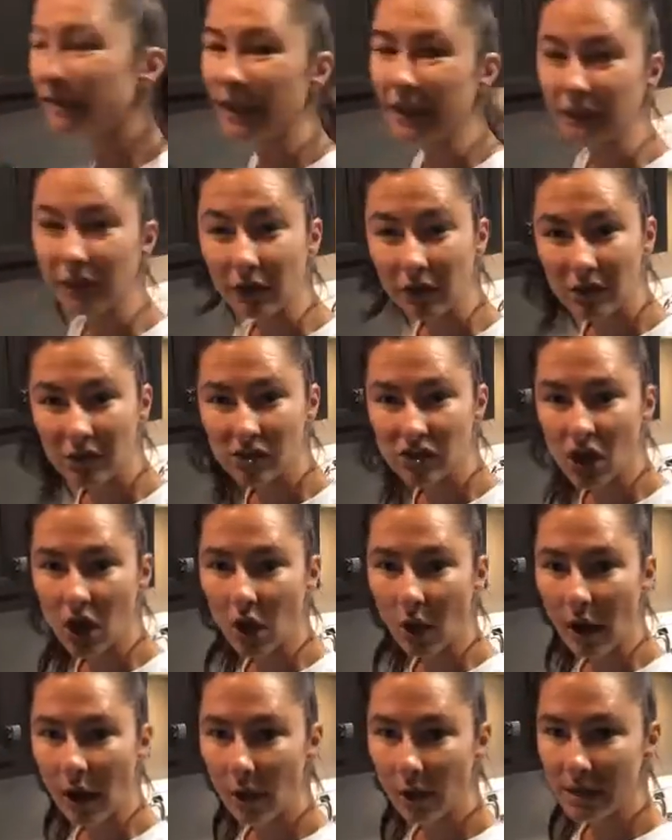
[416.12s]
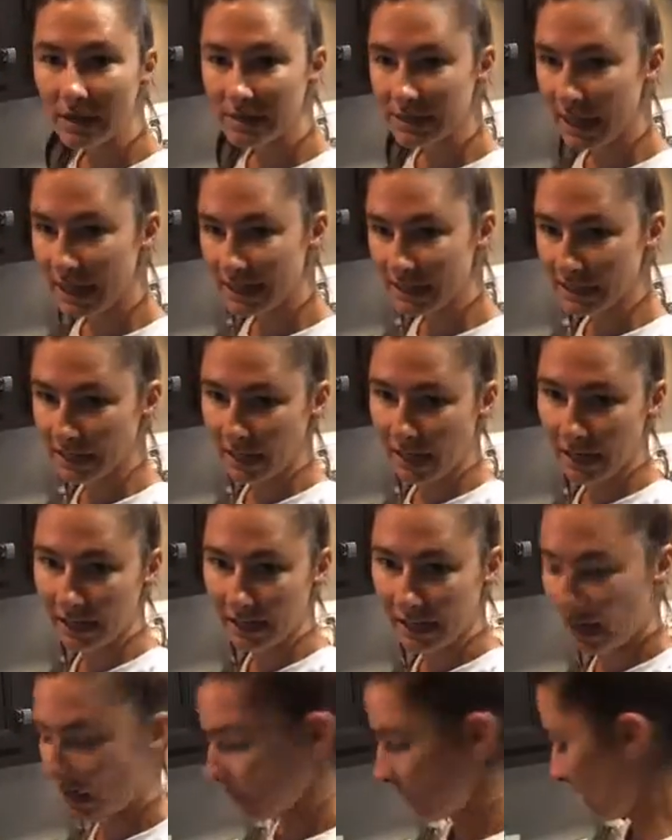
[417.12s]
flavor, so I always like to kind of
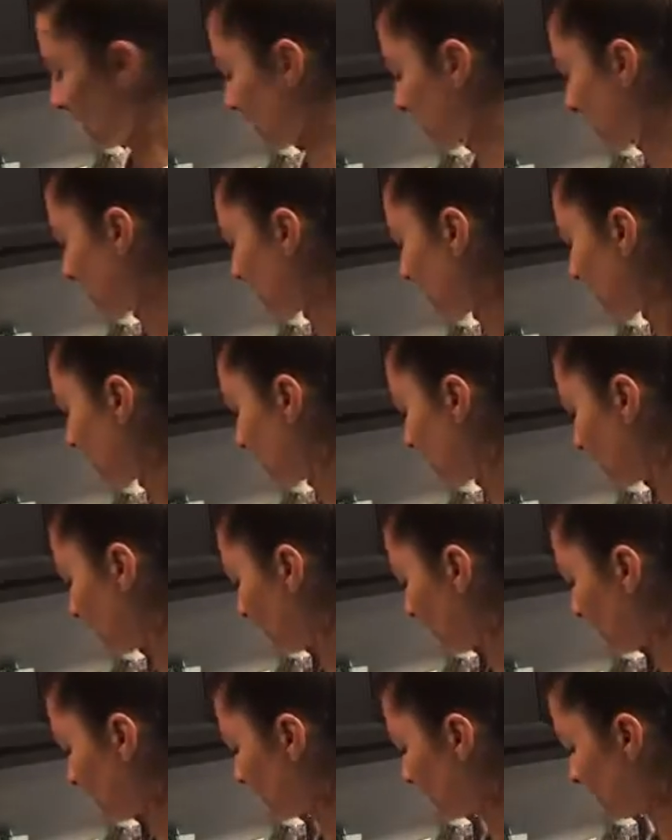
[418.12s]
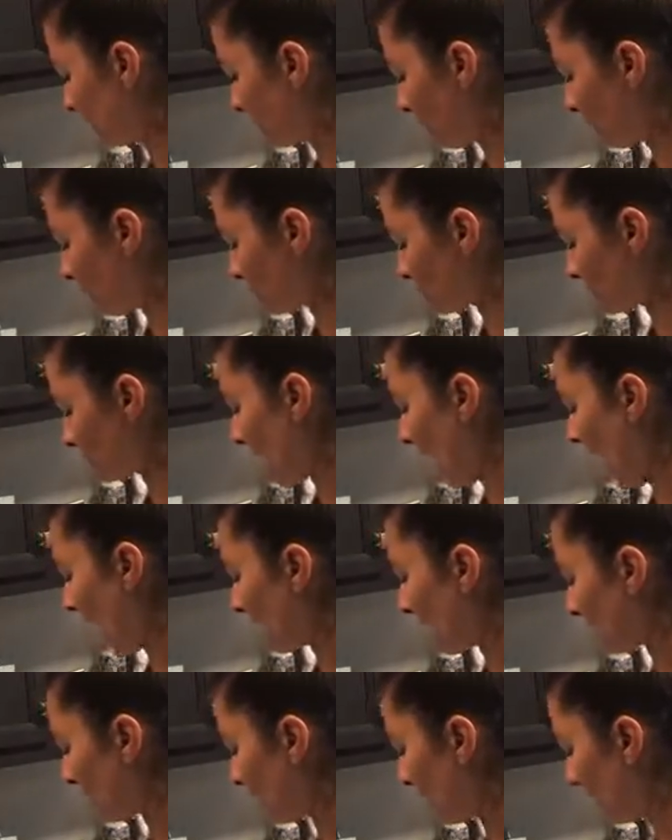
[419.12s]
caramelize my veggies first before just
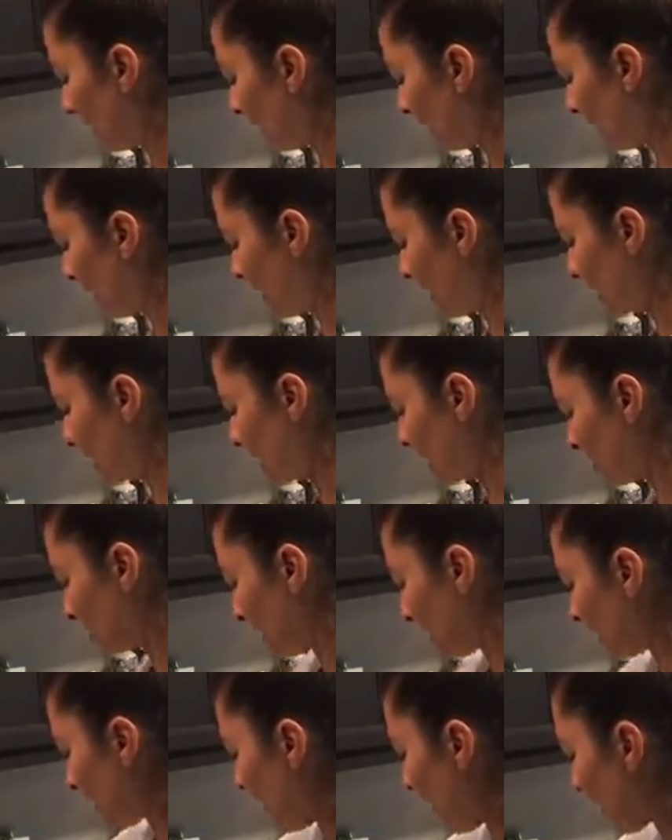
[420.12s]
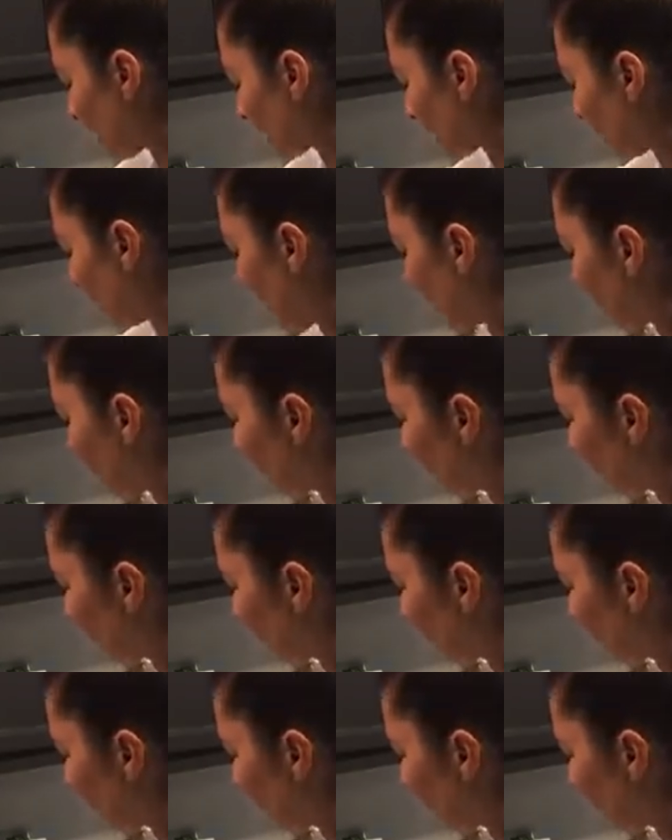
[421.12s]
adding them in, just to get that extra layer of